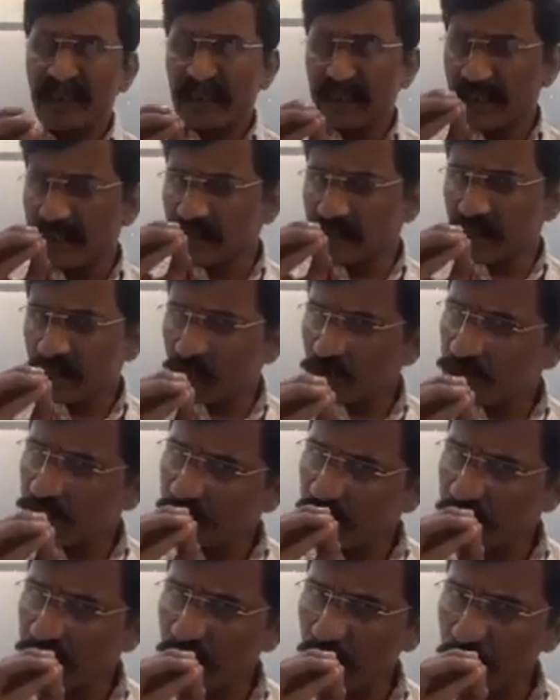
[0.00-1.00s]
It is a
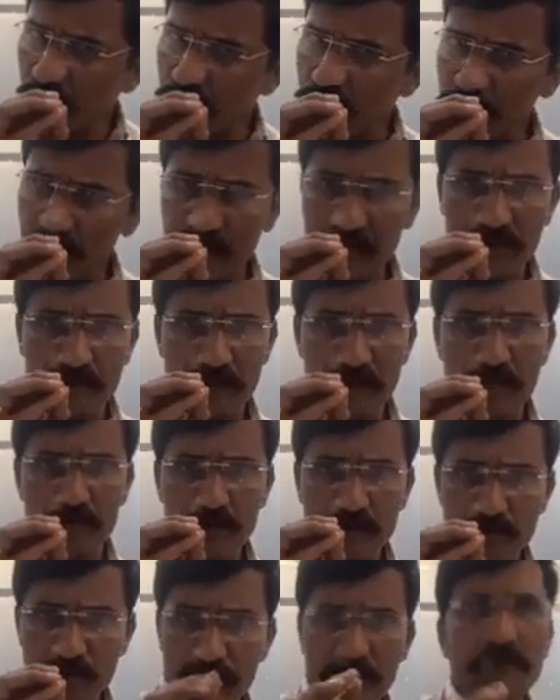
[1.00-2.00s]
question of
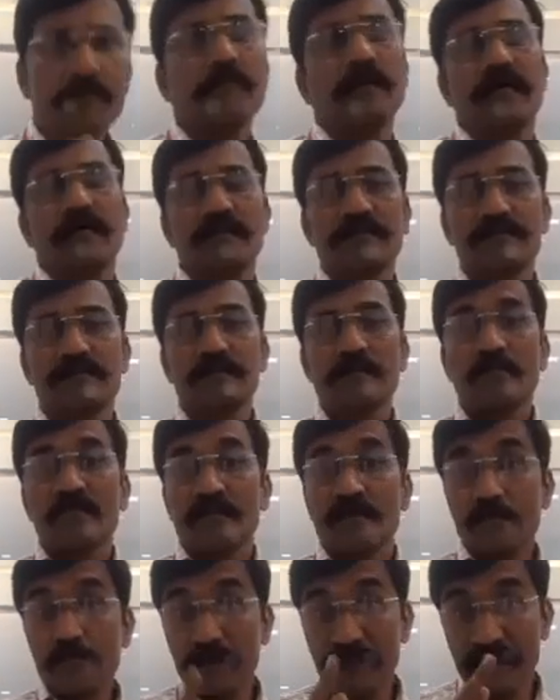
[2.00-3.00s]
for 5 marks,
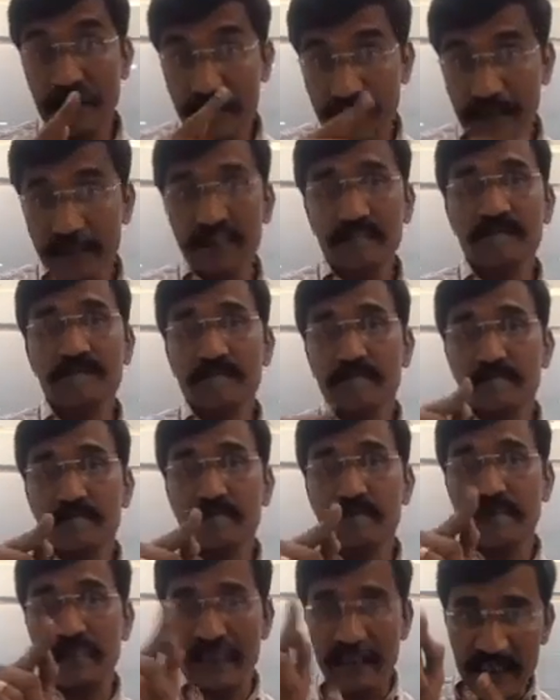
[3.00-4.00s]
but it is
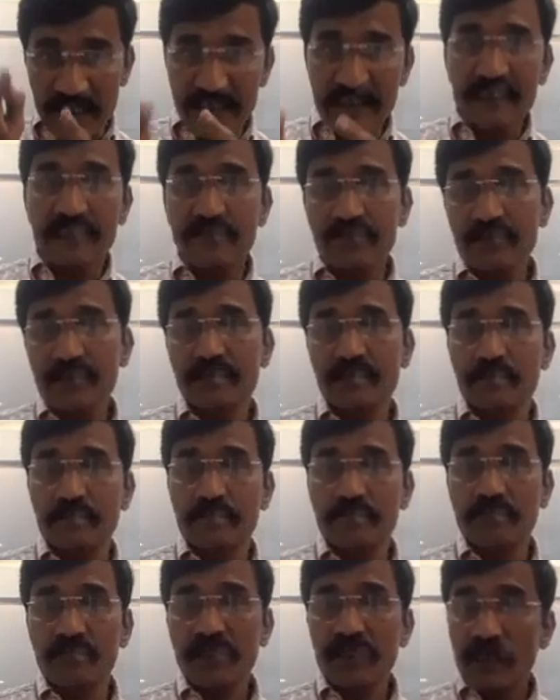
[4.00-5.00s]
related with
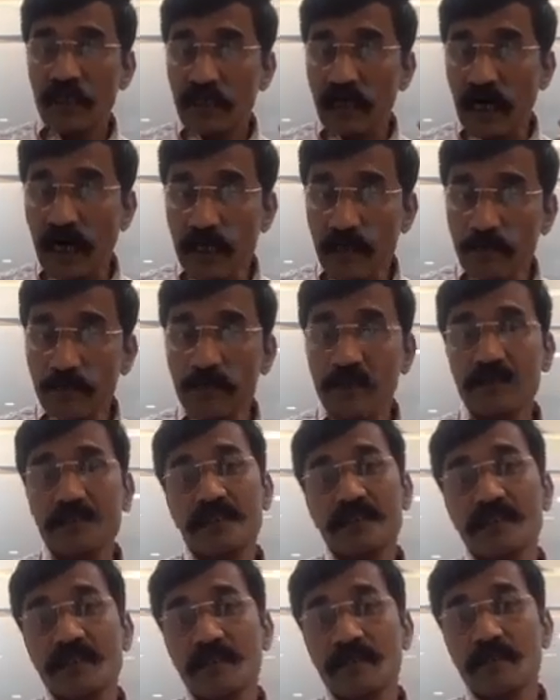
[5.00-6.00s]
the carpal
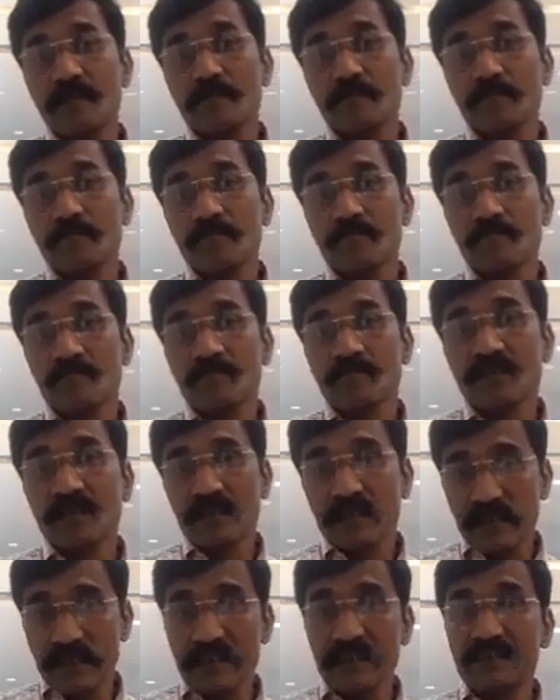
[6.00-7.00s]
tunnel.
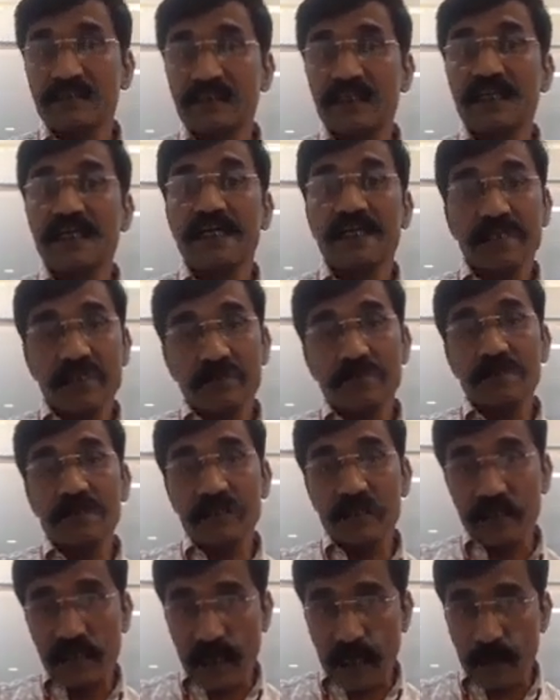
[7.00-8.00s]
It is related with
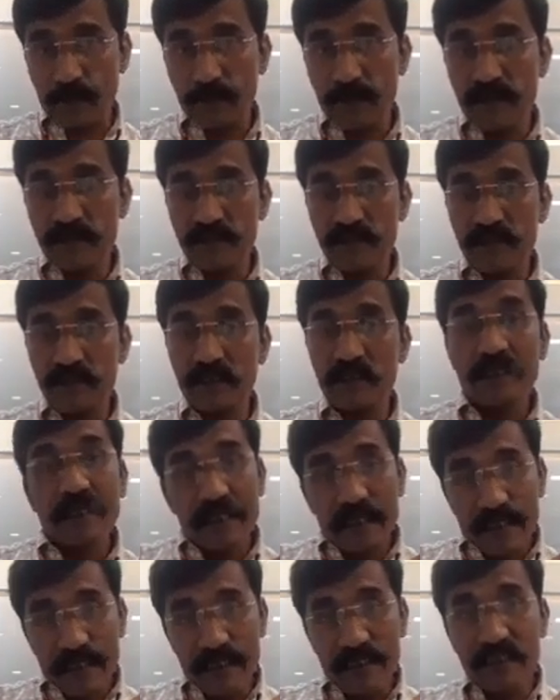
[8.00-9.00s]
the carpal tunnel.
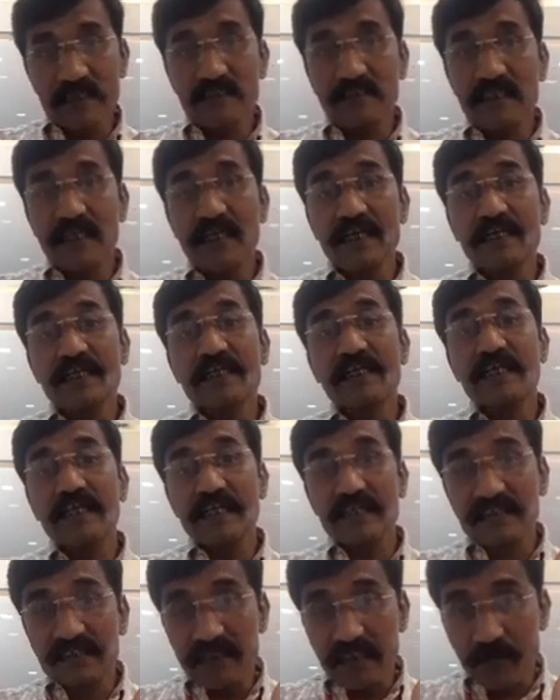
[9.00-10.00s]
It is related
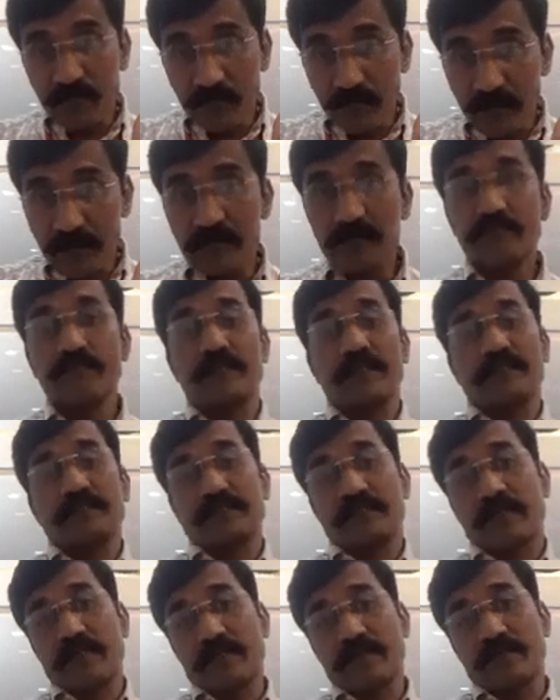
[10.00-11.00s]
itself with the
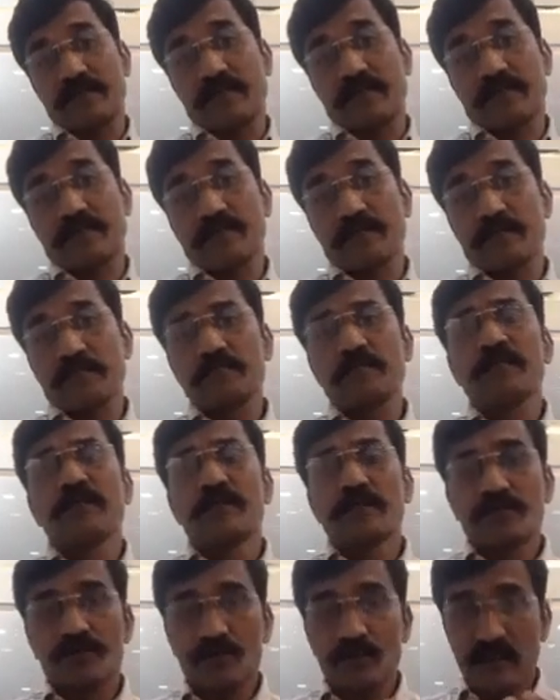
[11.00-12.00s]
flexor retinaculum.
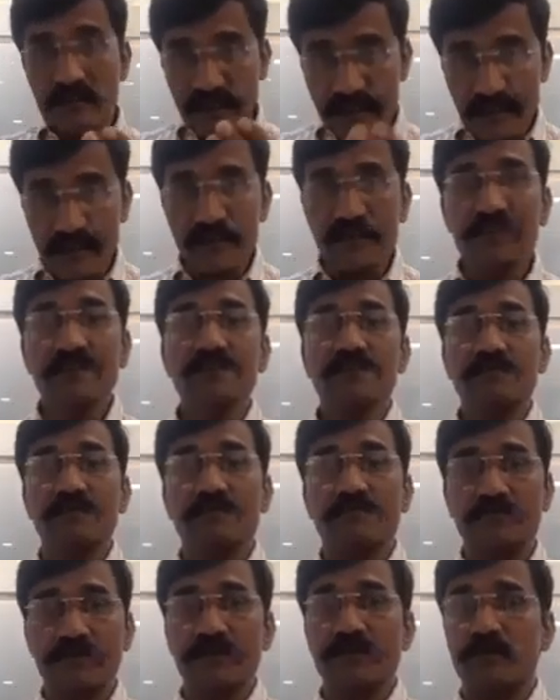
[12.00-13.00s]
So in this
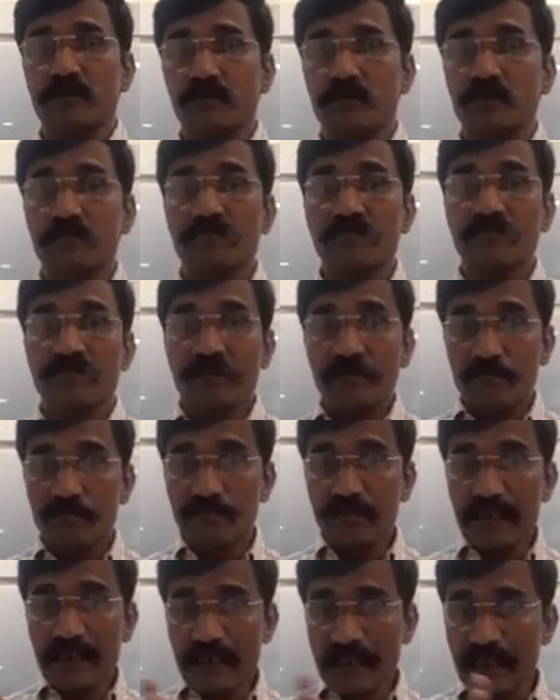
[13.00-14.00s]
video
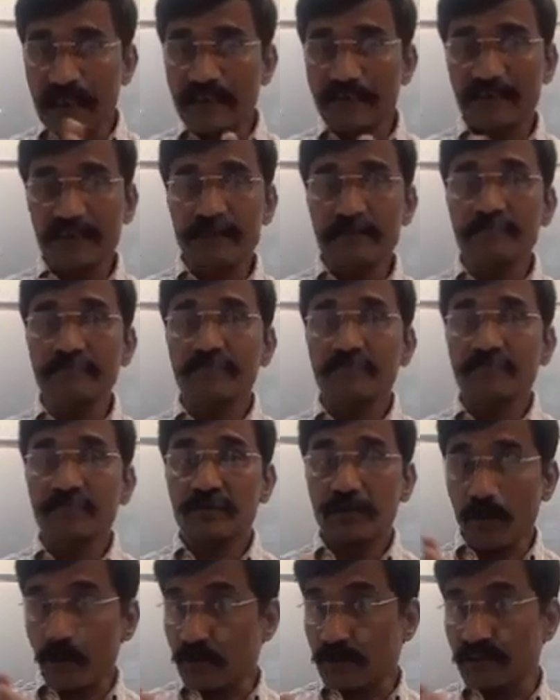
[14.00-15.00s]
we are catching
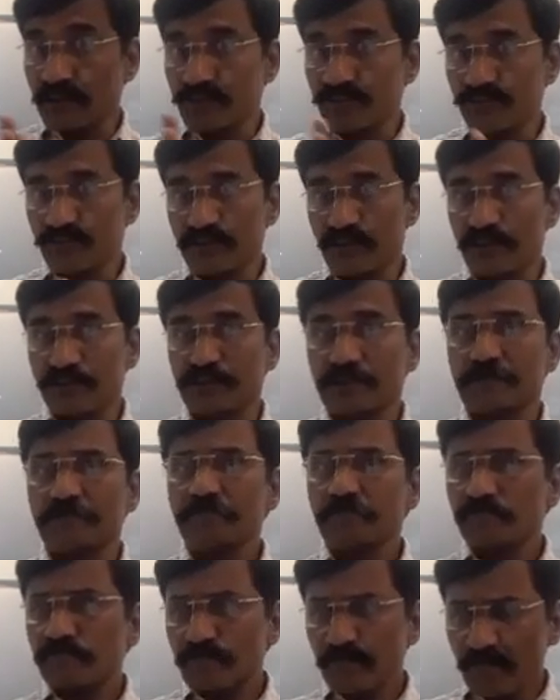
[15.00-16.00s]
all these threes.
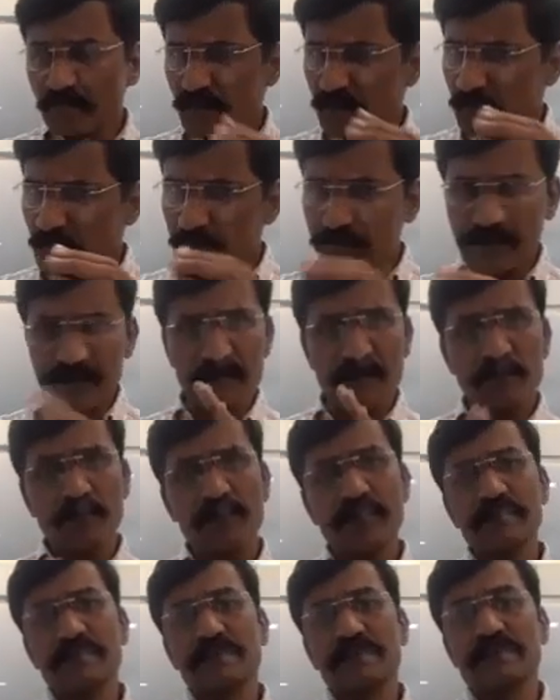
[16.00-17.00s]
If
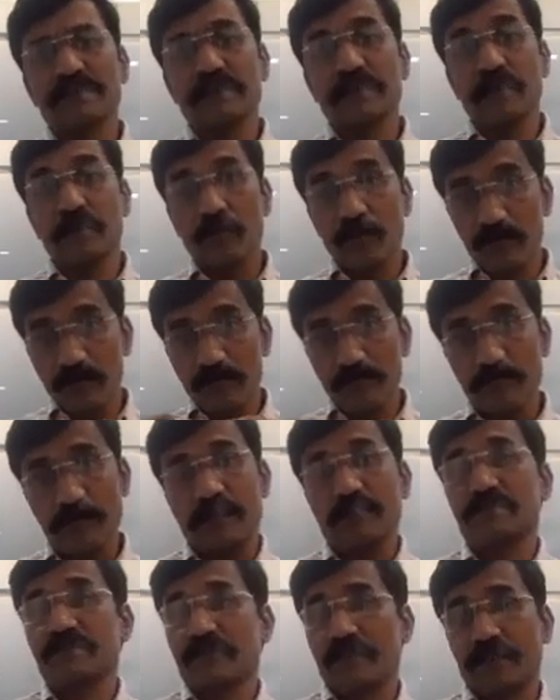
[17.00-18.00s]
someone is asking about the
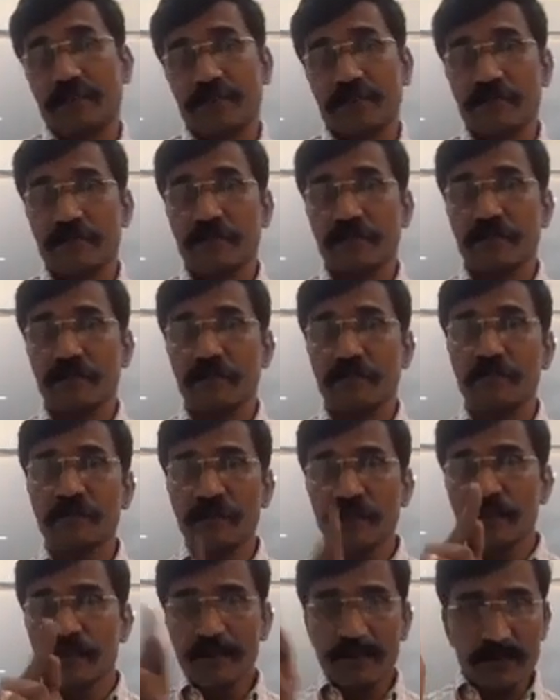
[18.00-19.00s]
flexor retinaculum,
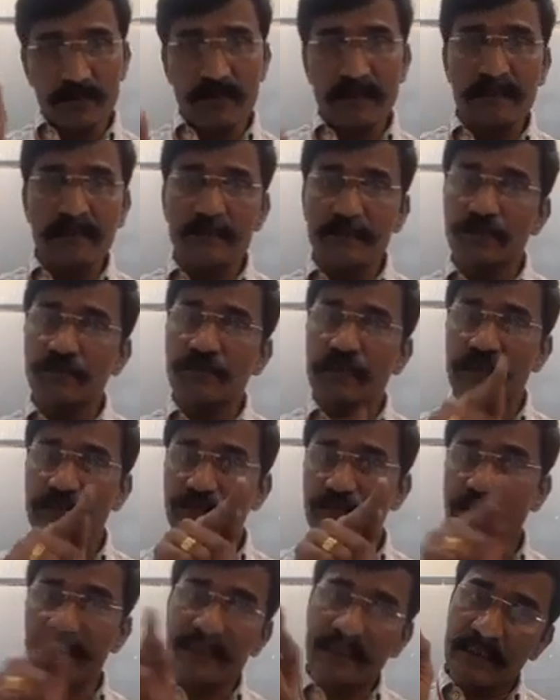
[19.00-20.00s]
you can
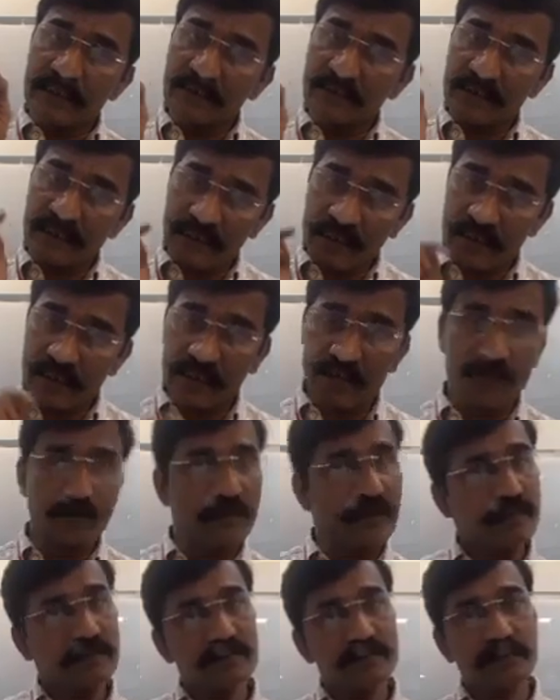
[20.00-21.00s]
say it is
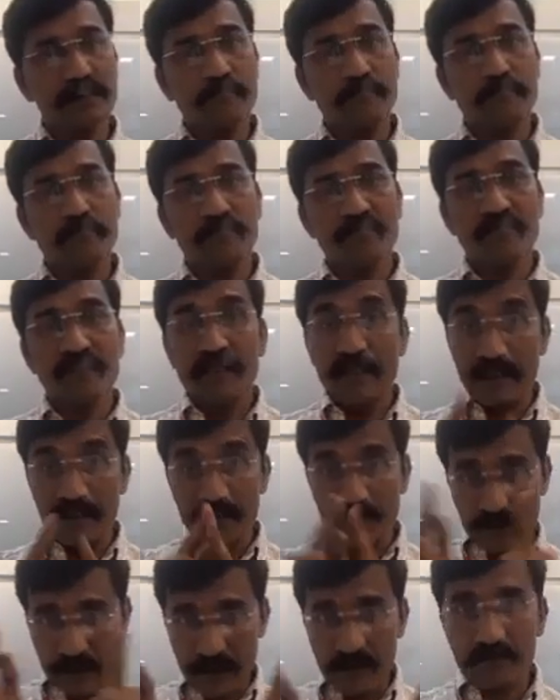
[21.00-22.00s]
rectangular in shape, and
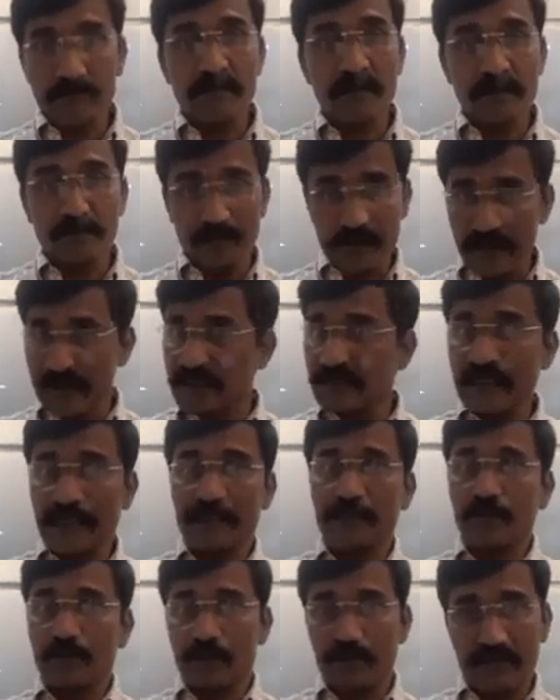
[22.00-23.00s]
you can complete
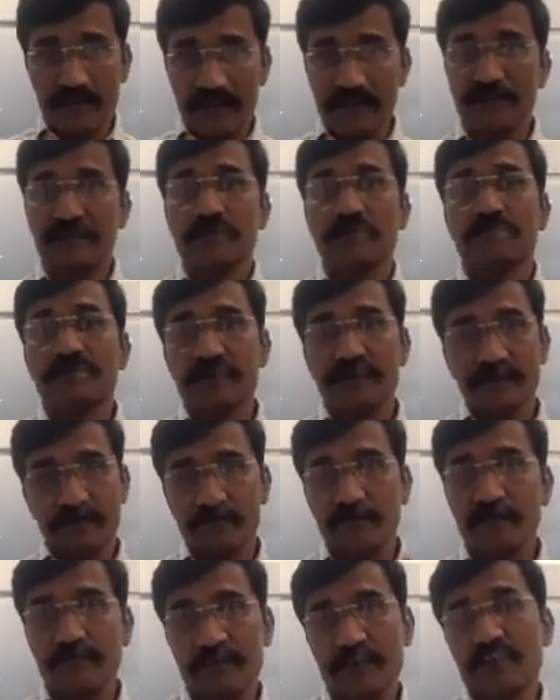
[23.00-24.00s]
that. All descriptions
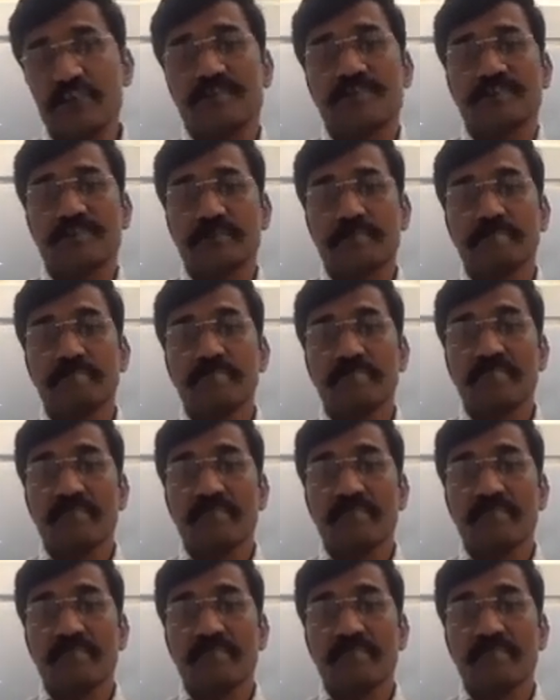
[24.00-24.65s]
we finished.